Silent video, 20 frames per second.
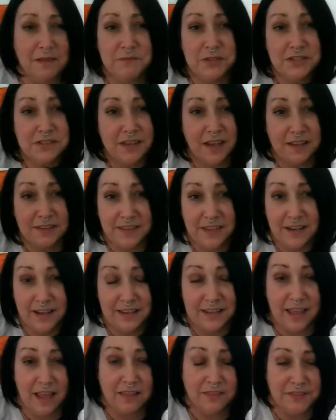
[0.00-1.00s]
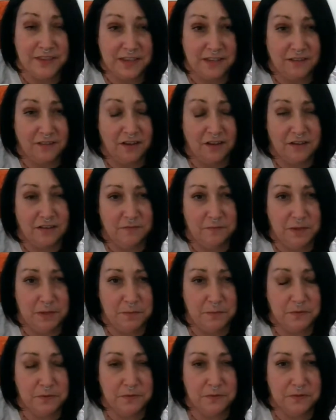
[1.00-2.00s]
just like that. I think a lot of
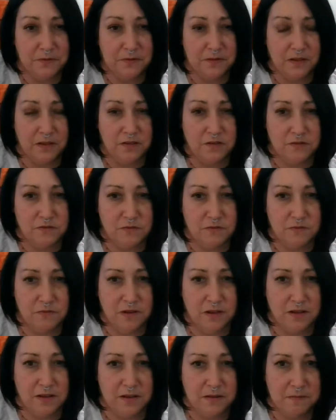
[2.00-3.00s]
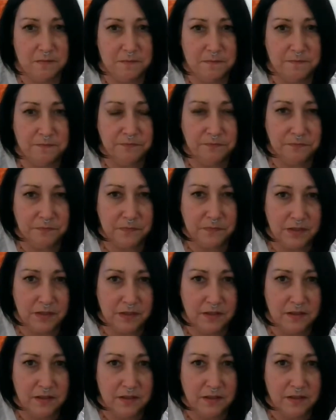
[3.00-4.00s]
people who
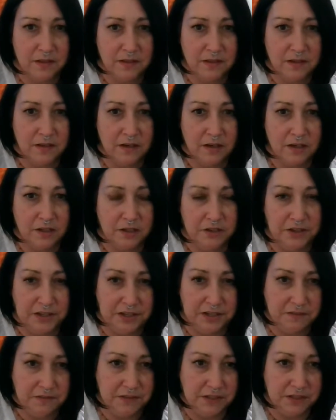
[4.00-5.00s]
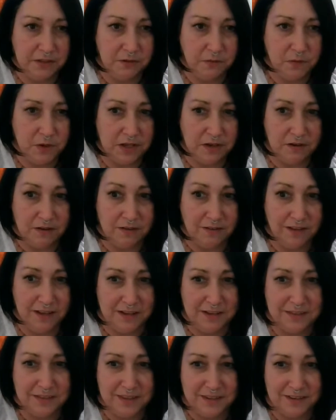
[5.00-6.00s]
are creative in any way are
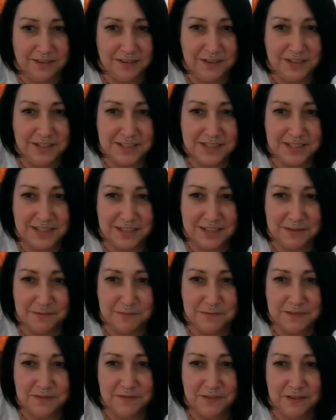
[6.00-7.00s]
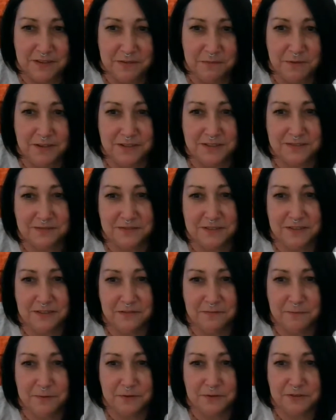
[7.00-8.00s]
like that a lot of times. Very impressed with your
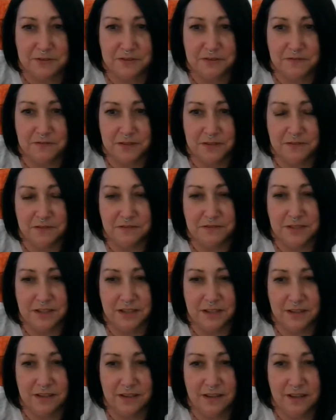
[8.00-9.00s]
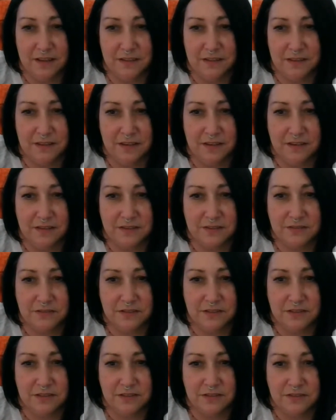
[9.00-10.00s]
personal photo deck. I think it
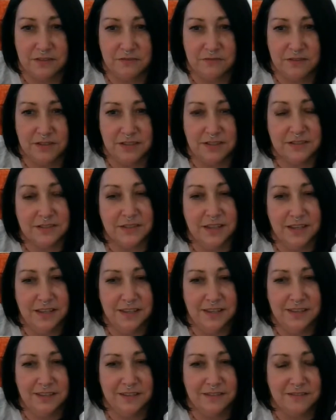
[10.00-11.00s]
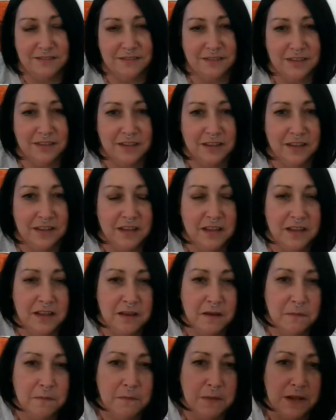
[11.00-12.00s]
strengthens your readings. Thank you.
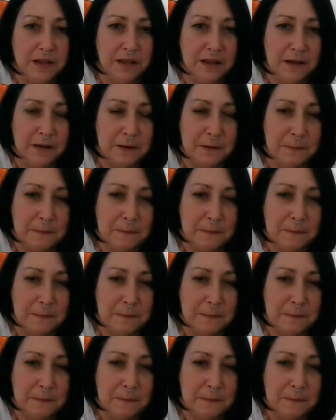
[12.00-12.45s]
But